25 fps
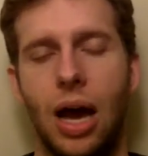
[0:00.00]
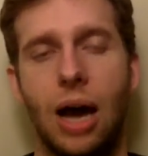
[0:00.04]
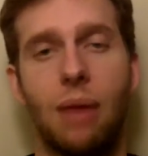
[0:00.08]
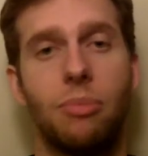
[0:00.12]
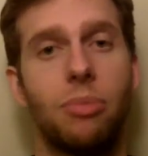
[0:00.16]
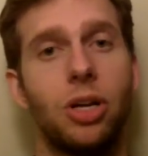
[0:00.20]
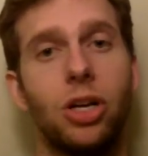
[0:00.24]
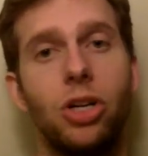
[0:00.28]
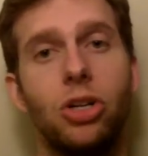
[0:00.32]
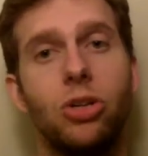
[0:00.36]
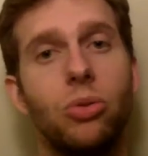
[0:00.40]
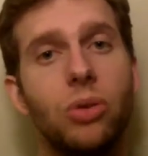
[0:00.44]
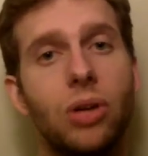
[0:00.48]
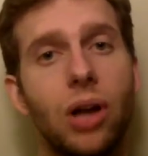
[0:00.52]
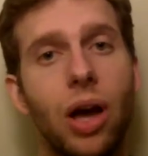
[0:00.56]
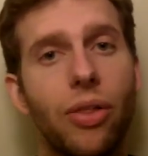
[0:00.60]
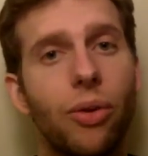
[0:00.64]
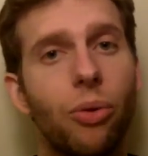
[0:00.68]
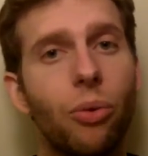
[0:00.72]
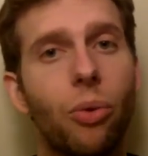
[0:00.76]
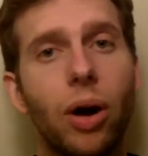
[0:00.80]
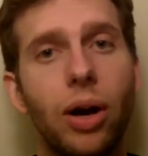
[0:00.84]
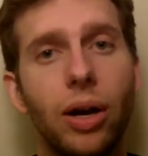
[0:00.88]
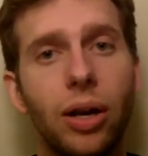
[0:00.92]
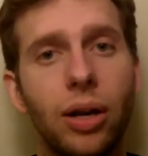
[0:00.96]
I'm going to do
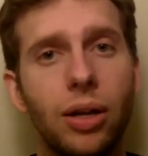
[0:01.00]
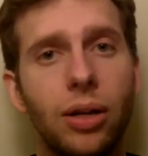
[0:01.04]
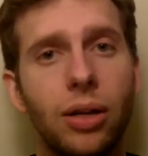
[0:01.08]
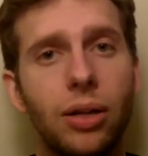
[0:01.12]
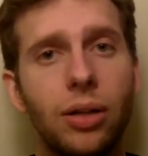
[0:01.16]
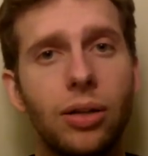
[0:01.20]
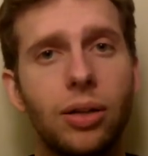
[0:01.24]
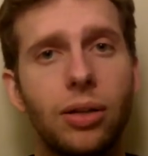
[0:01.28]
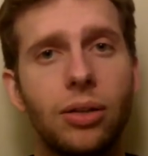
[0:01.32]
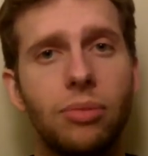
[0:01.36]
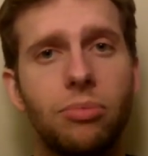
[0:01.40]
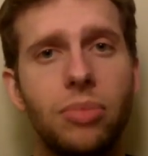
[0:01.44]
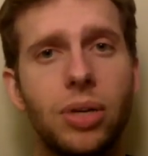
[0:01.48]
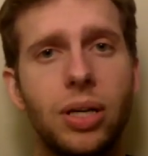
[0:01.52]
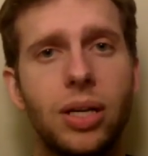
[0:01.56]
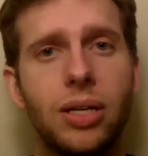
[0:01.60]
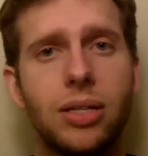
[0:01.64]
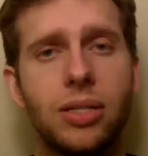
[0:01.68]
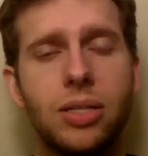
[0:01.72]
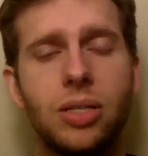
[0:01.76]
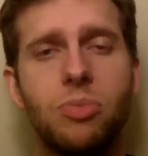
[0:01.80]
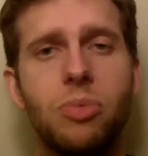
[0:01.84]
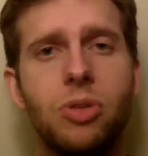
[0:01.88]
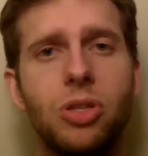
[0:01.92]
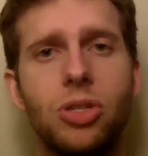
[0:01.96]
another one
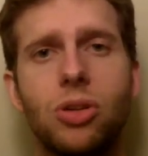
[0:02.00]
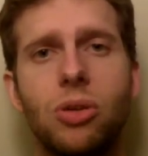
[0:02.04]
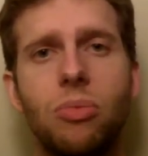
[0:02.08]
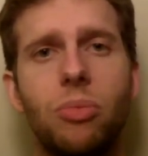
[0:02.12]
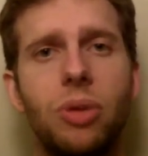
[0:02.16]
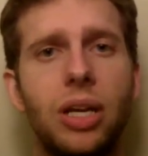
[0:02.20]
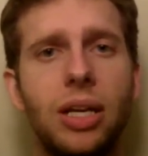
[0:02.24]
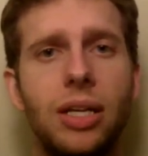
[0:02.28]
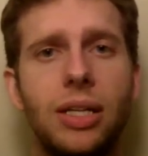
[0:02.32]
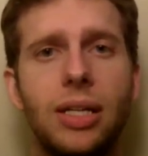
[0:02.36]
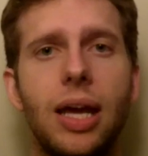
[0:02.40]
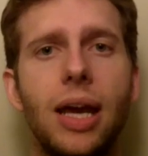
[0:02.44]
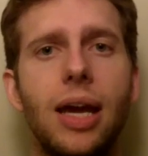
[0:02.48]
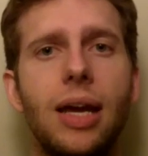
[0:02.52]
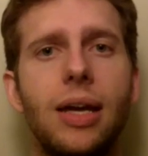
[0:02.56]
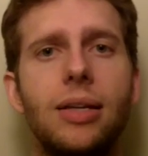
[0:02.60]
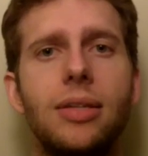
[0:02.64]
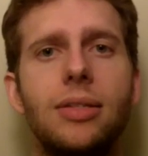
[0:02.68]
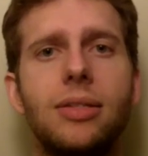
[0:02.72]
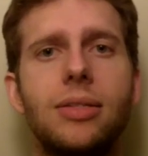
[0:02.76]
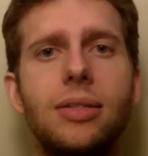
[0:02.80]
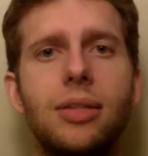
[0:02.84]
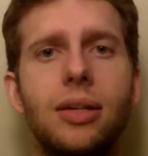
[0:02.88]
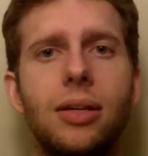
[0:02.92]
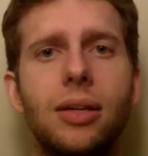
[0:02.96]
because it's been so many
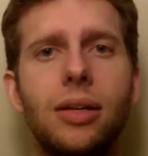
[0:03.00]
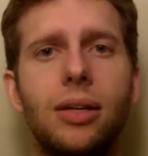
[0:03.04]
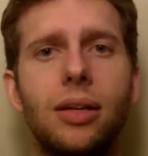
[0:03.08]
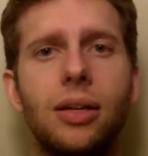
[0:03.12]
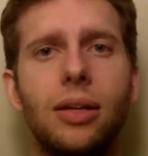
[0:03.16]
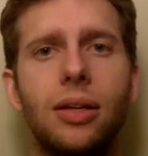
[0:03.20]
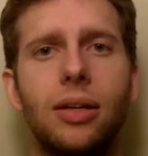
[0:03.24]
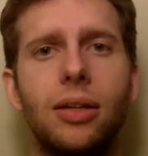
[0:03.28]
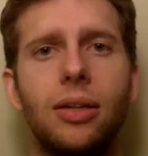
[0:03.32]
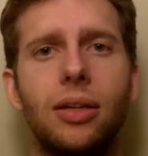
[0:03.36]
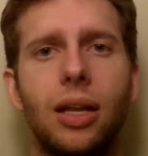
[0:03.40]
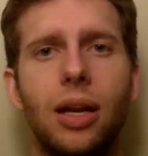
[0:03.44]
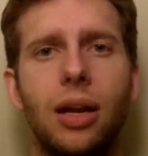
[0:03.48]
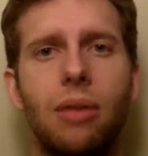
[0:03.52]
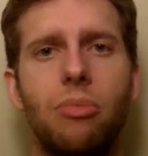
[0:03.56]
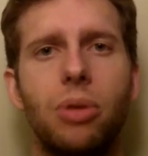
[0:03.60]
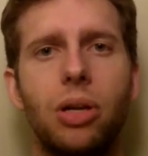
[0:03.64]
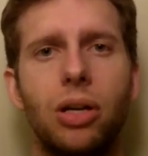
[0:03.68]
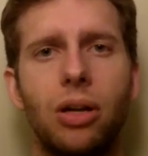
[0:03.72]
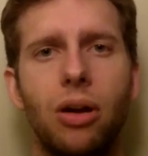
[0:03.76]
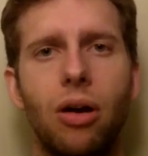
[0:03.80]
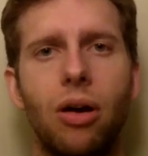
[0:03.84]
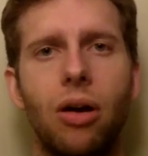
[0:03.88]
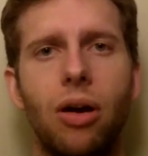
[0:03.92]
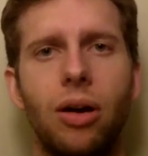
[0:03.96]
days that I've
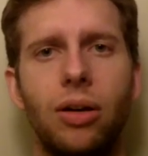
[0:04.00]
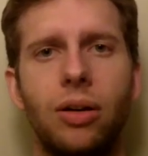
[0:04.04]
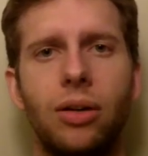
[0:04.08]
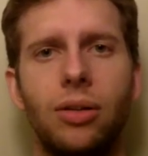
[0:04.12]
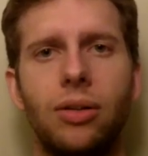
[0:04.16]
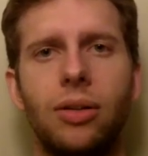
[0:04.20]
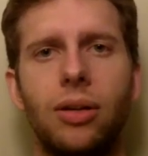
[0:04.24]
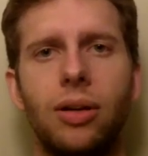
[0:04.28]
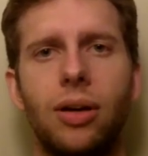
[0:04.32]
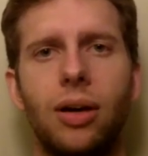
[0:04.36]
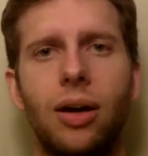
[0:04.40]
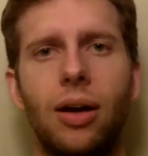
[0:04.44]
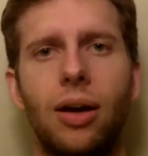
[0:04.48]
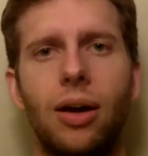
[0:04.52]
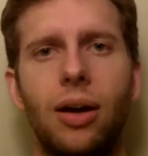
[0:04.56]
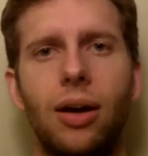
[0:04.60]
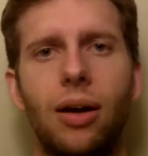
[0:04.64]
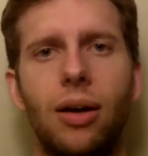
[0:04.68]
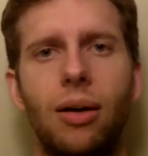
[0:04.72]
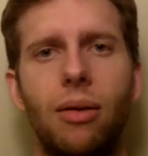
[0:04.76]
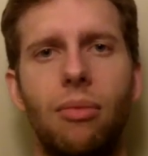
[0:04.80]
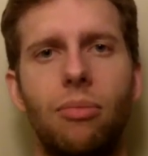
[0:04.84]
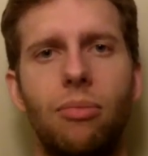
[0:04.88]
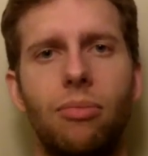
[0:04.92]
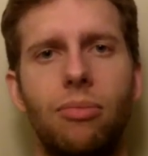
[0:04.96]
been gone.
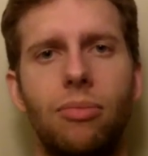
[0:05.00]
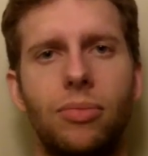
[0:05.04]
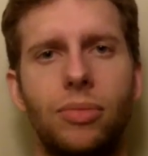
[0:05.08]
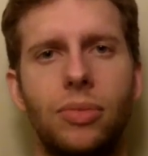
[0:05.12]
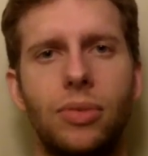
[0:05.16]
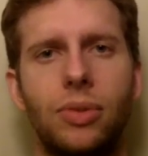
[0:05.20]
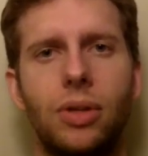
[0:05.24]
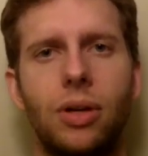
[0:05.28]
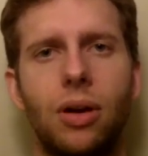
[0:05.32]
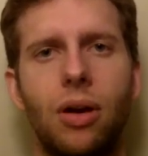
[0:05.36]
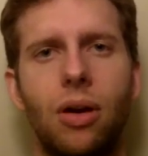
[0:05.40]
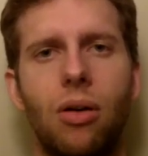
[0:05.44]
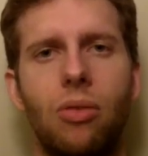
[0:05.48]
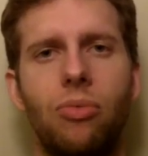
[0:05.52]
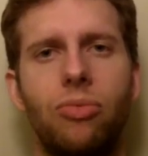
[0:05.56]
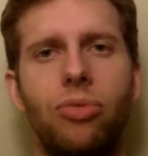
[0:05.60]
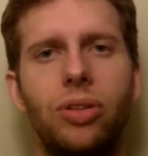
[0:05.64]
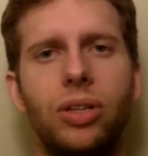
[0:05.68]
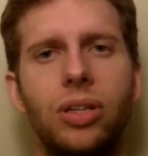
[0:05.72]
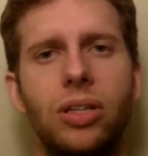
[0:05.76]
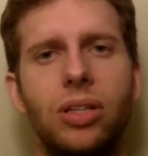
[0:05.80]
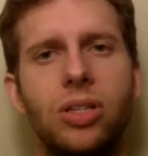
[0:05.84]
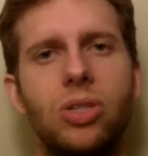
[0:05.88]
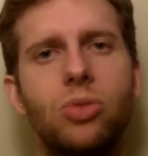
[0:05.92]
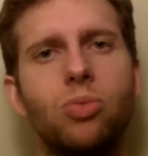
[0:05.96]

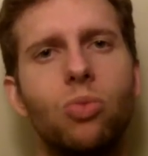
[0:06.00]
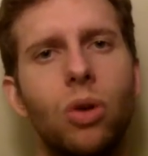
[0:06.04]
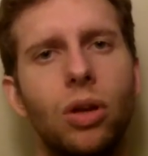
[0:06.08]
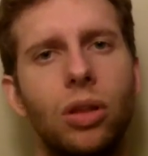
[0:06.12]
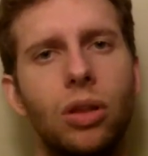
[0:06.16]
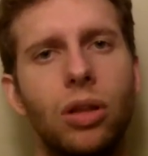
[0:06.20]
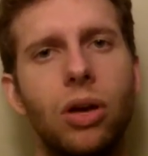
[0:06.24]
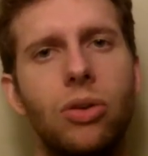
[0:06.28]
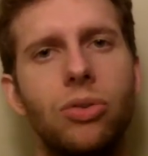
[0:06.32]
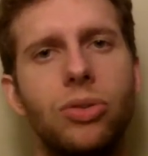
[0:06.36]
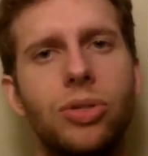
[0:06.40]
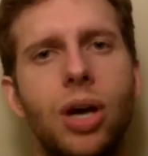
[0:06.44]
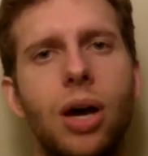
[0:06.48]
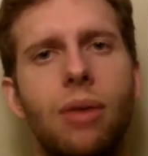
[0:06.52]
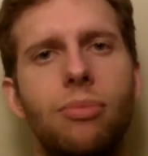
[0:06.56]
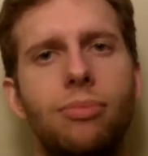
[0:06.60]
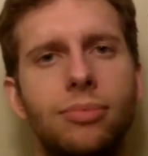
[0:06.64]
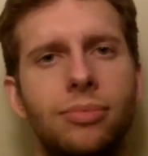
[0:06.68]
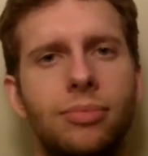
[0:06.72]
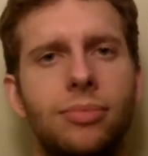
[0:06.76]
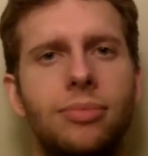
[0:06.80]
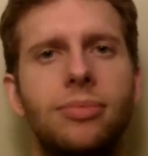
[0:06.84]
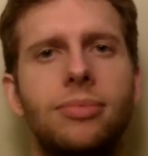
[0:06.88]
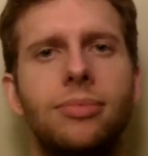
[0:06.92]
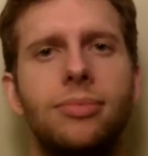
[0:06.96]
Hopefully this one loads up.
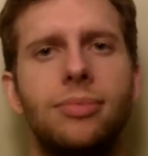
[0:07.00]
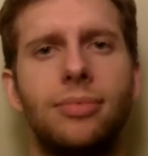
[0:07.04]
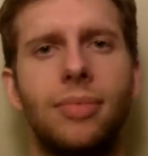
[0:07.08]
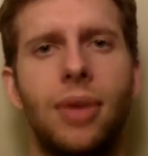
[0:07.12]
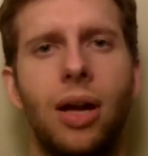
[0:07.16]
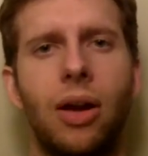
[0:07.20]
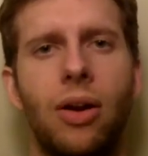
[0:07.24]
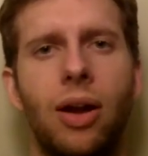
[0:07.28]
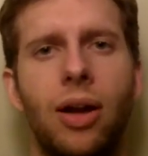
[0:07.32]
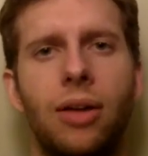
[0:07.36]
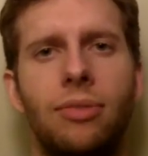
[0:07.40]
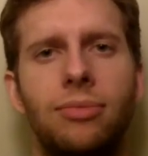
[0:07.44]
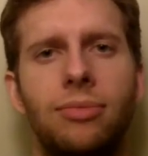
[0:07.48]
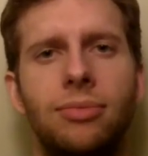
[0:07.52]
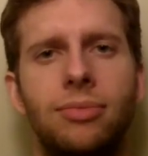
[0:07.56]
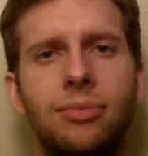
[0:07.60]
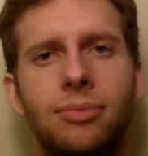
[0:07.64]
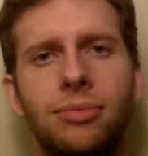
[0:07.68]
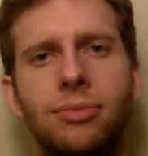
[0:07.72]
Alright.